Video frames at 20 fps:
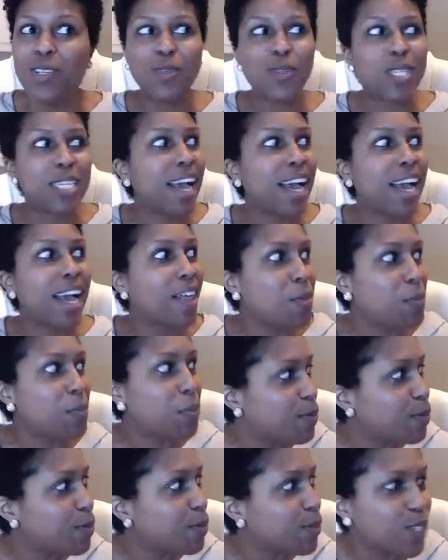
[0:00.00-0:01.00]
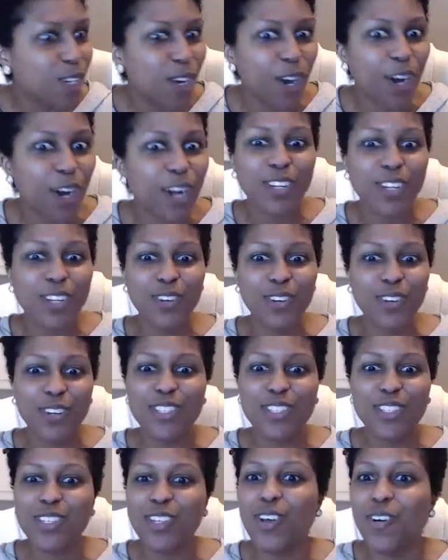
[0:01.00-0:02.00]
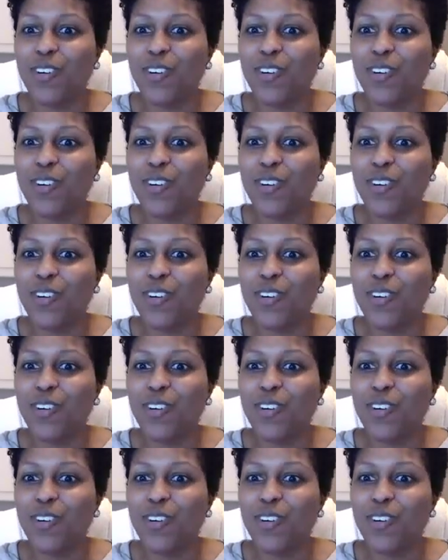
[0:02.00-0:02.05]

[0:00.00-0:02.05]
see other people starting to do it. So